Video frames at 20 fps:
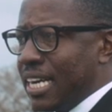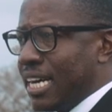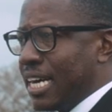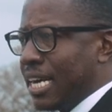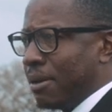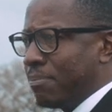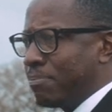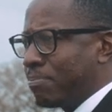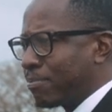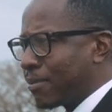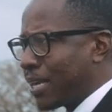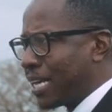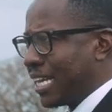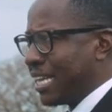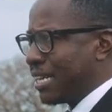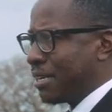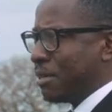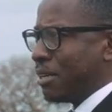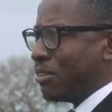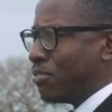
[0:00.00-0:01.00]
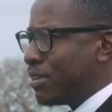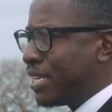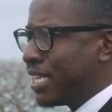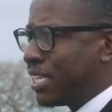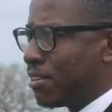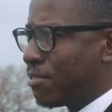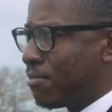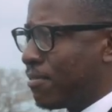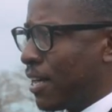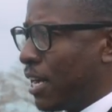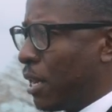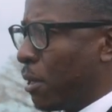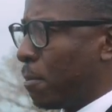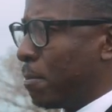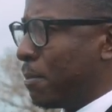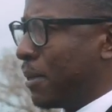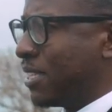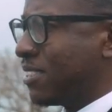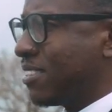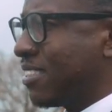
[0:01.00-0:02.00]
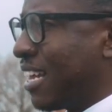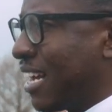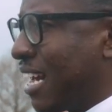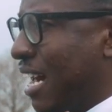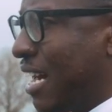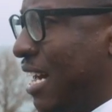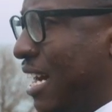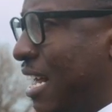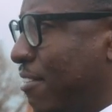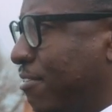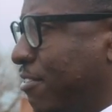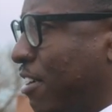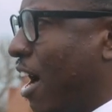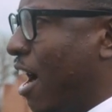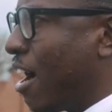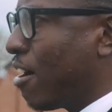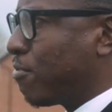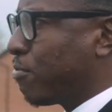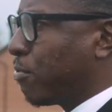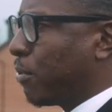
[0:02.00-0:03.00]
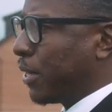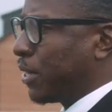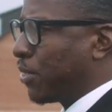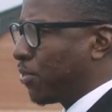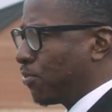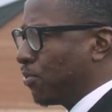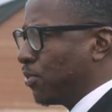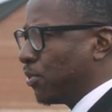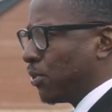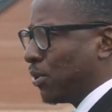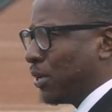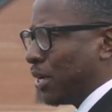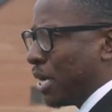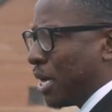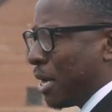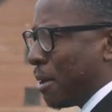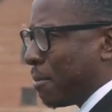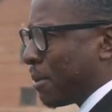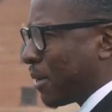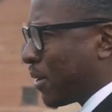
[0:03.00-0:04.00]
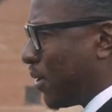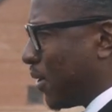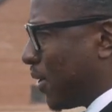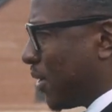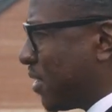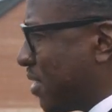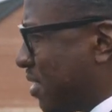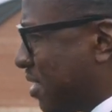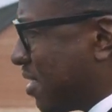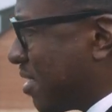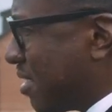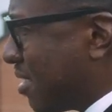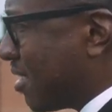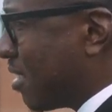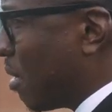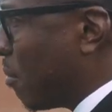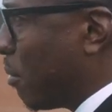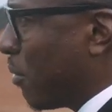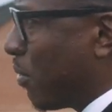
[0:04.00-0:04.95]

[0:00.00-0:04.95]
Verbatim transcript: um, at redevelopments that are left halfway through because some